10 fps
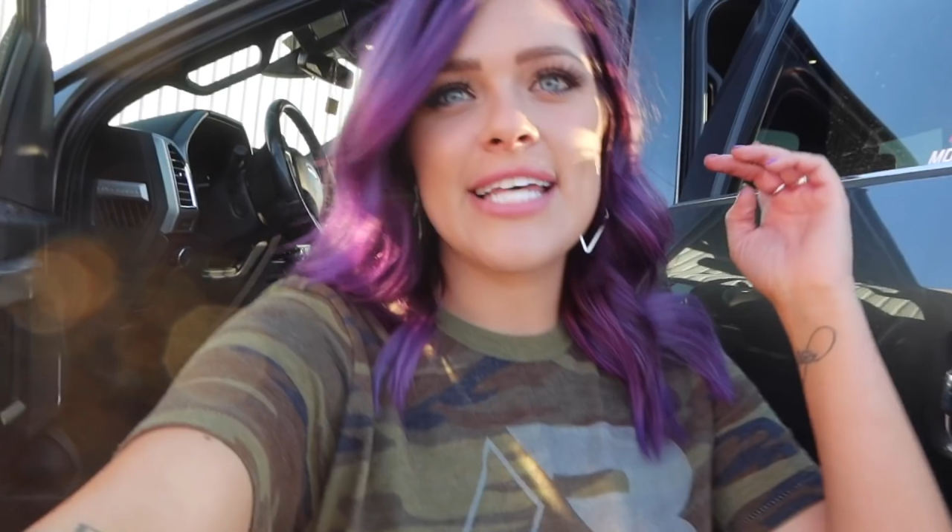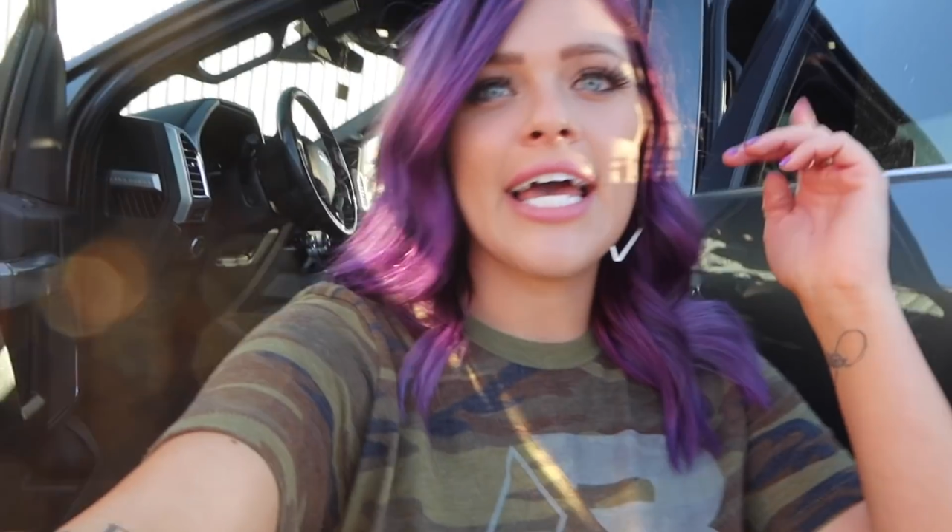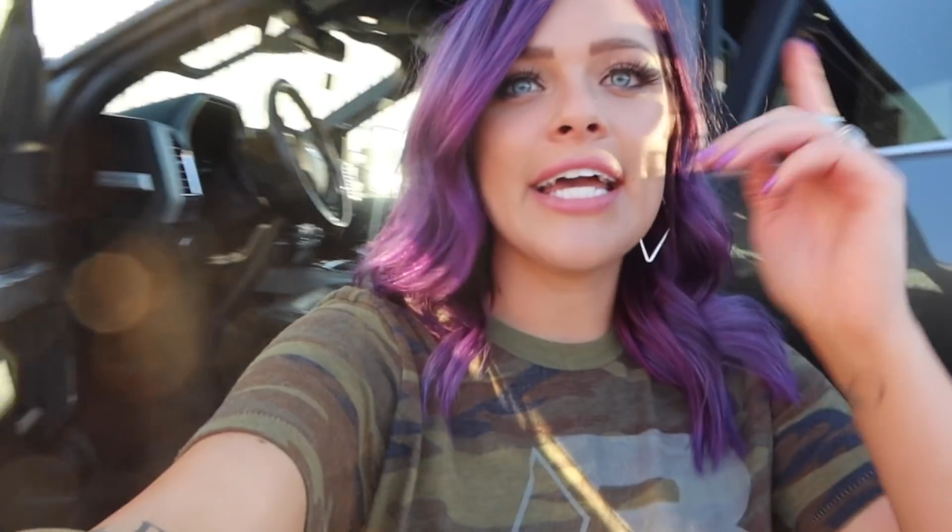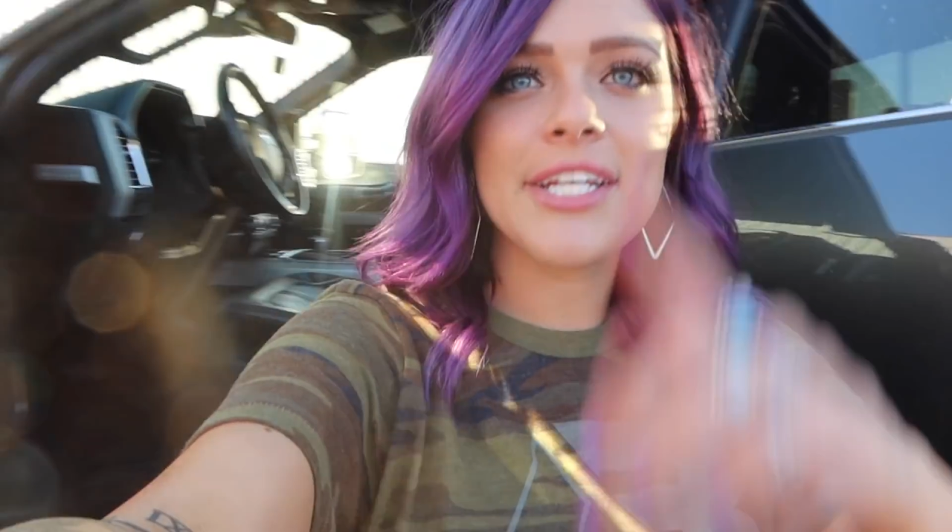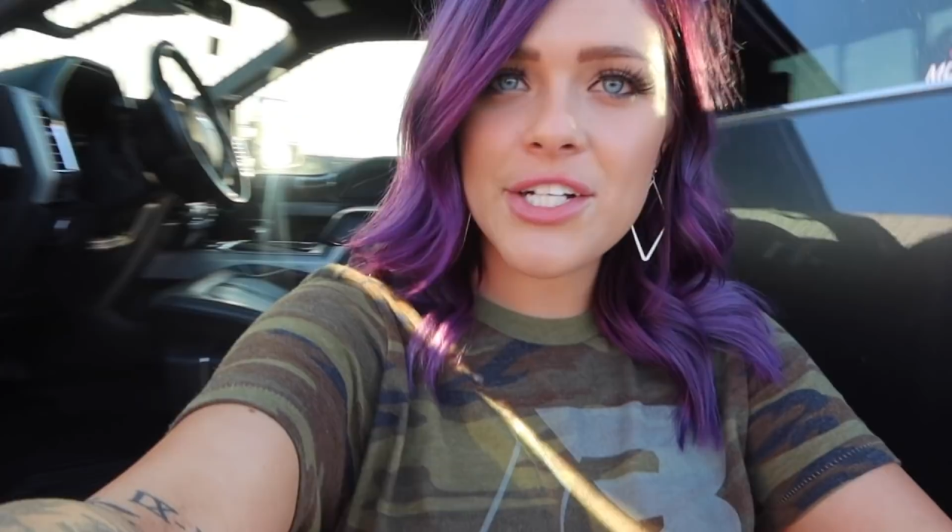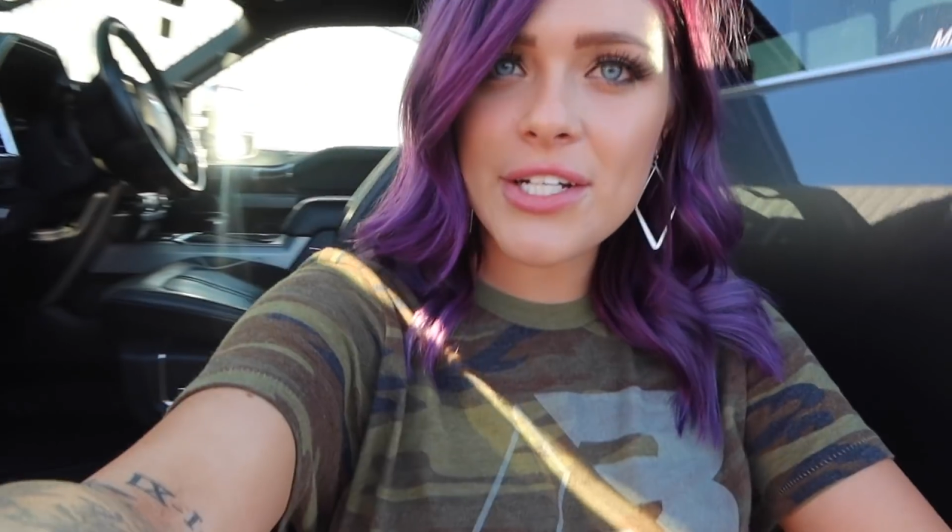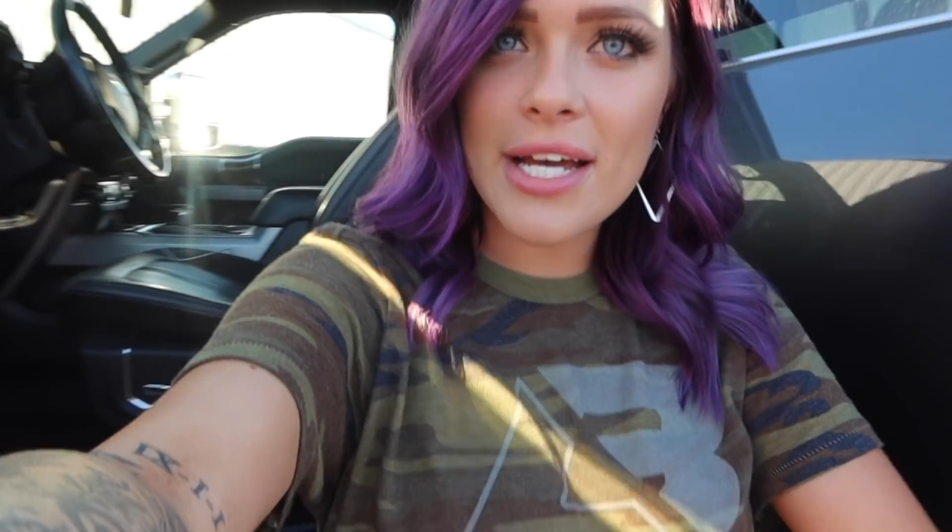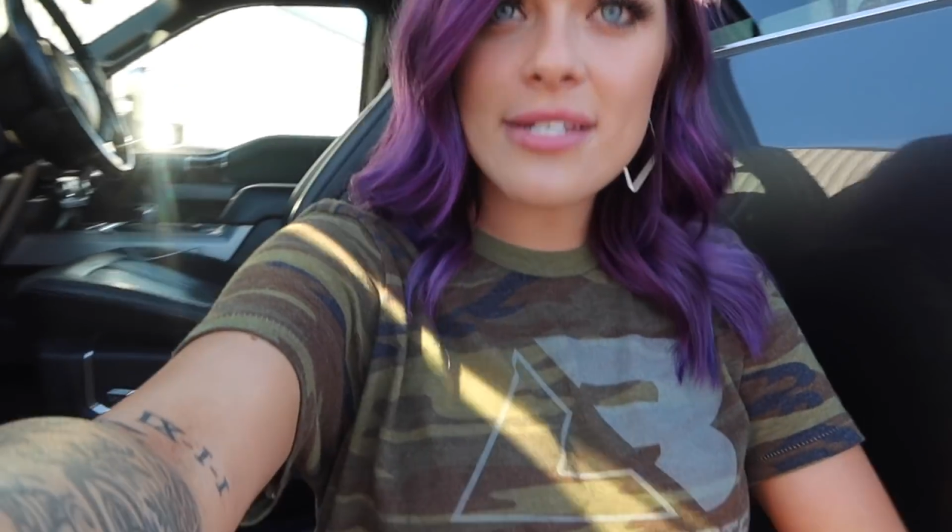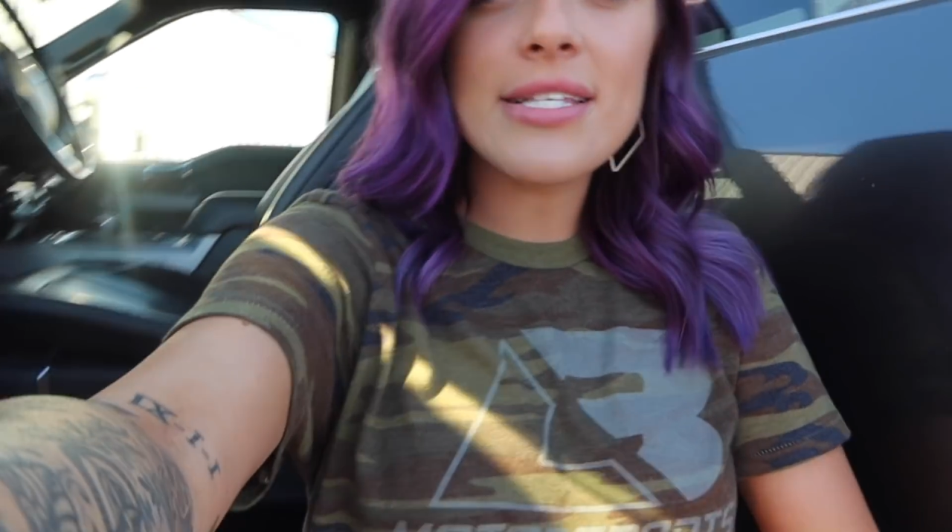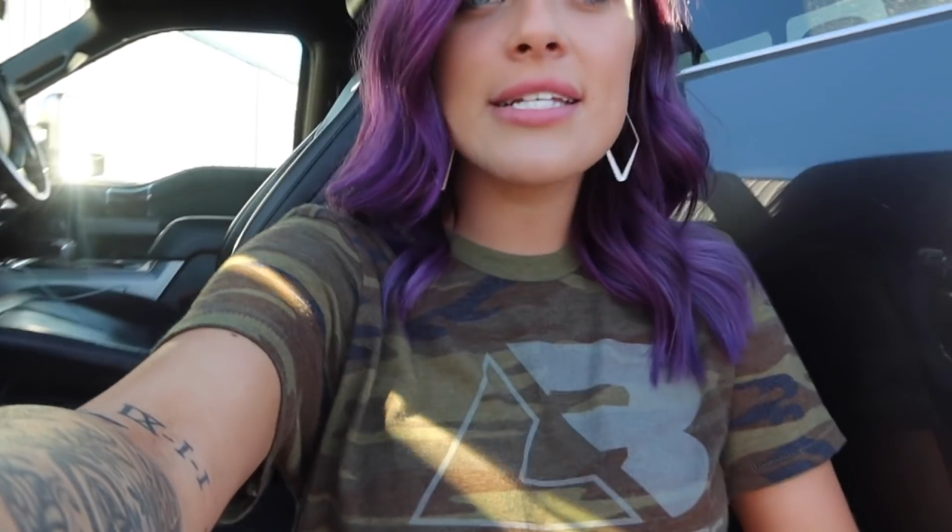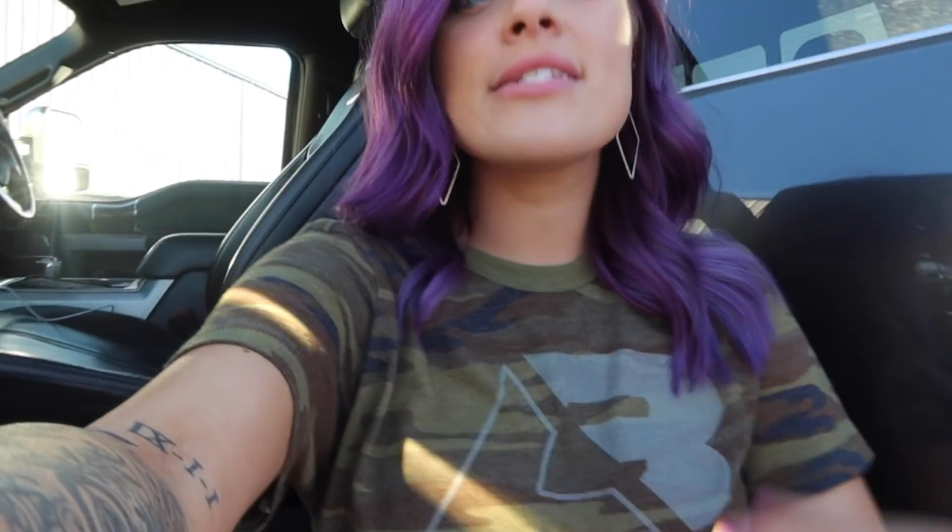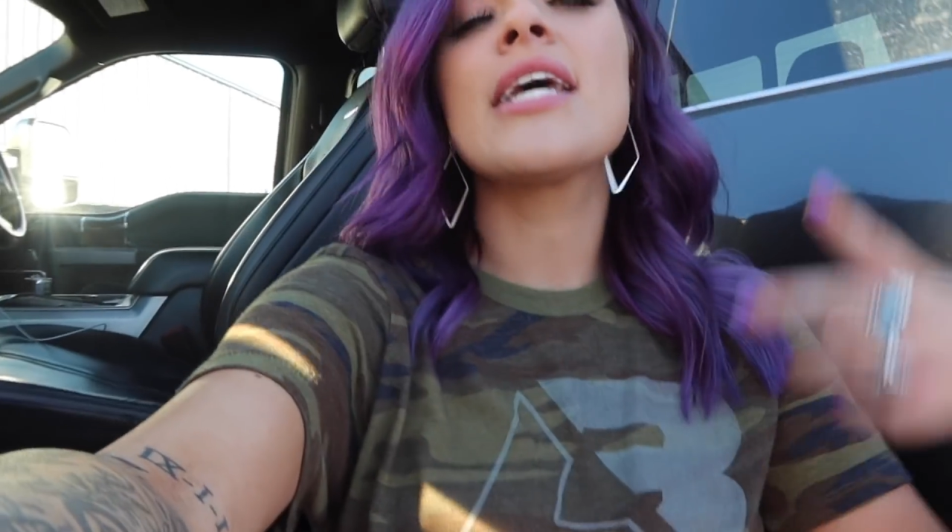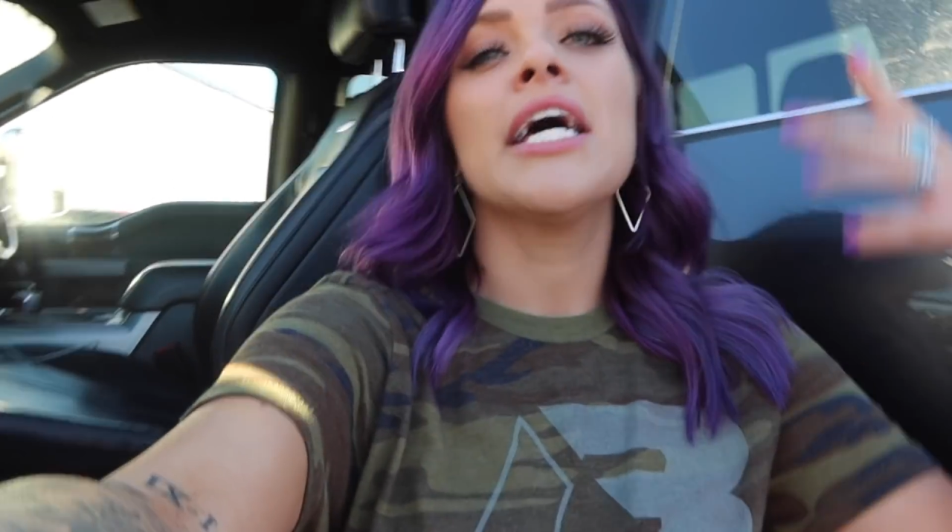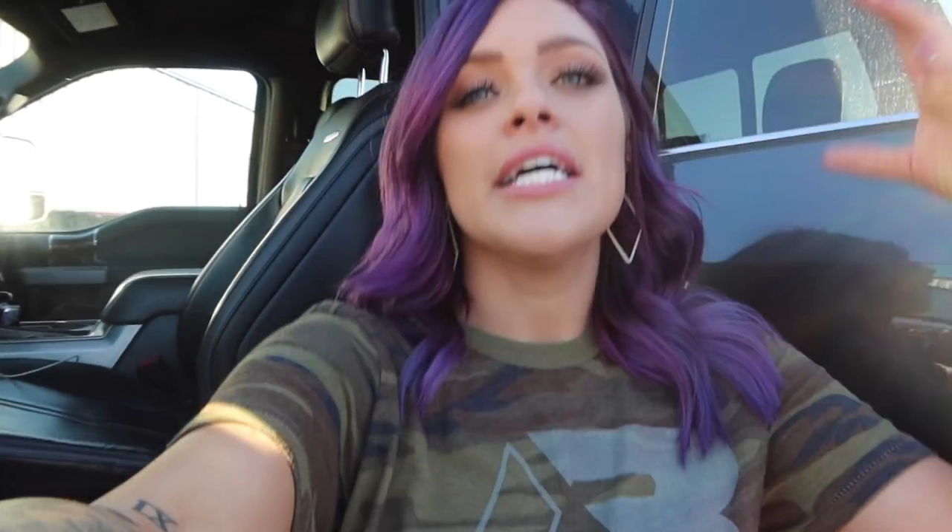Take your guesses,